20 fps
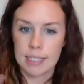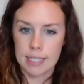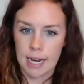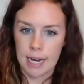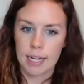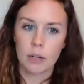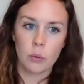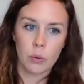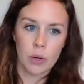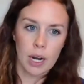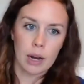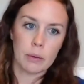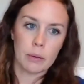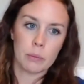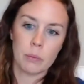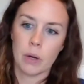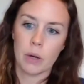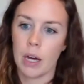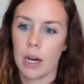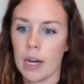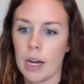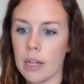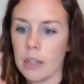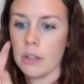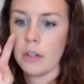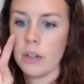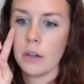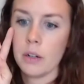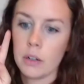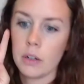kind of what I
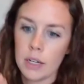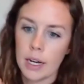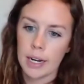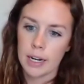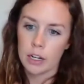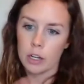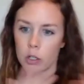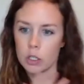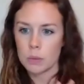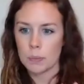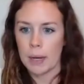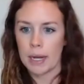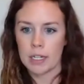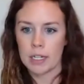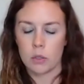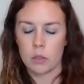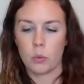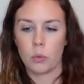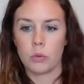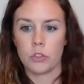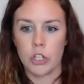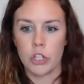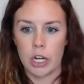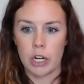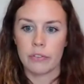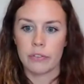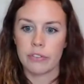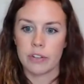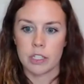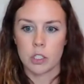kind of goes back to
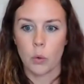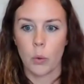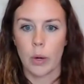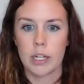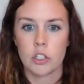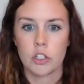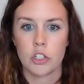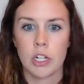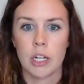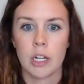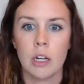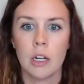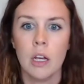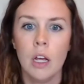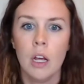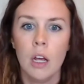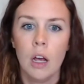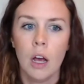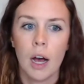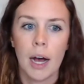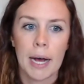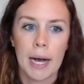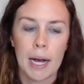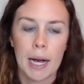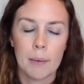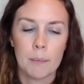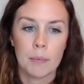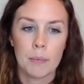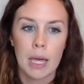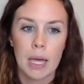Jennifer's question.
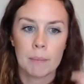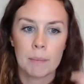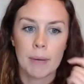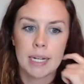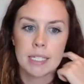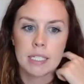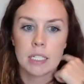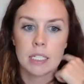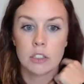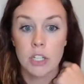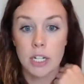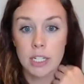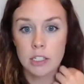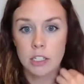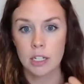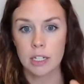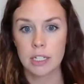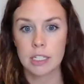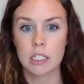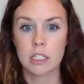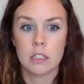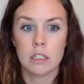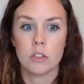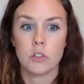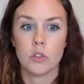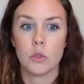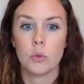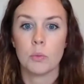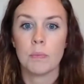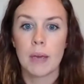And my suggestion is
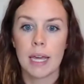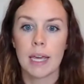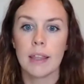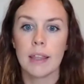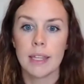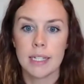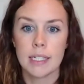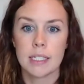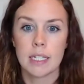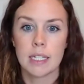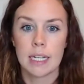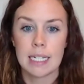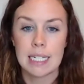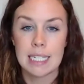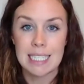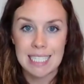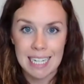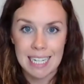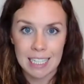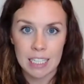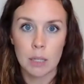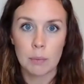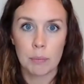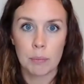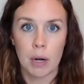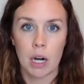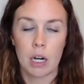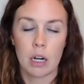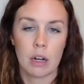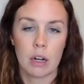to make this a daily
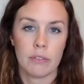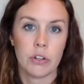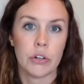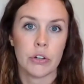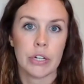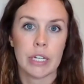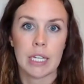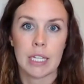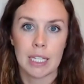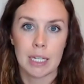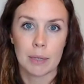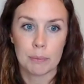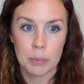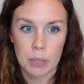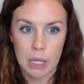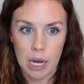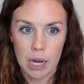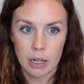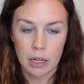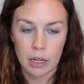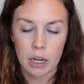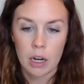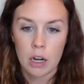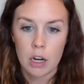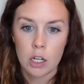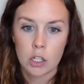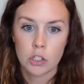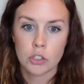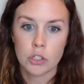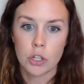part of your ELA block.
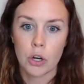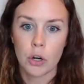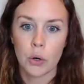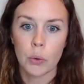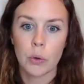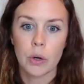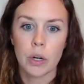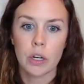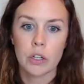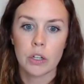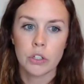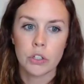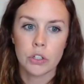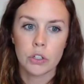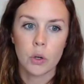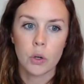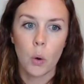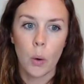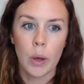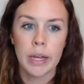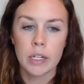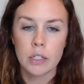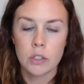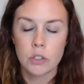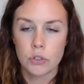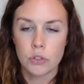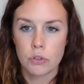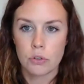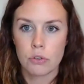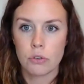So you're going
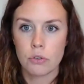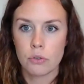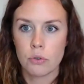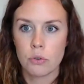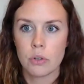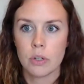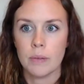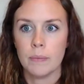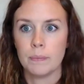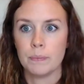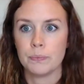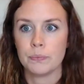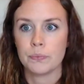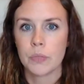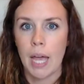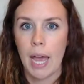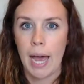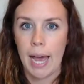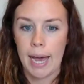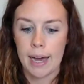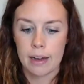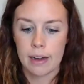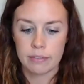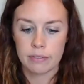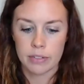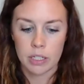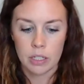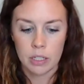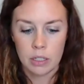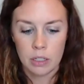to
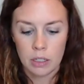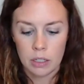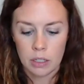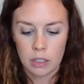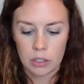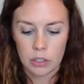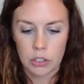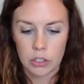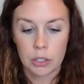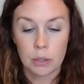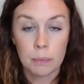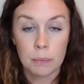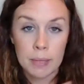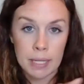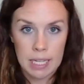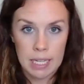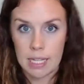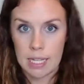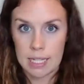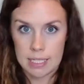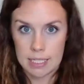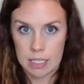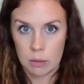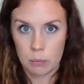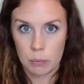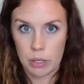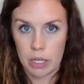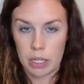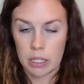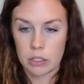have your mini lesson
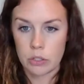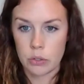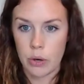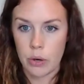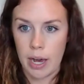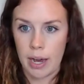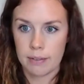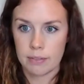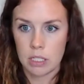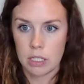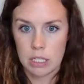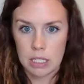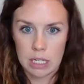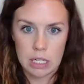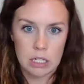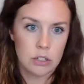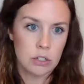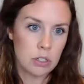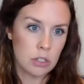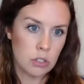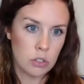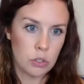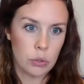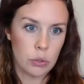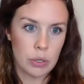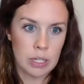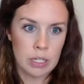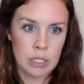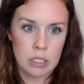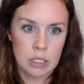because you have to teach the
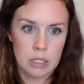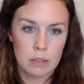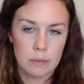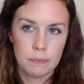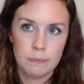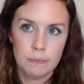students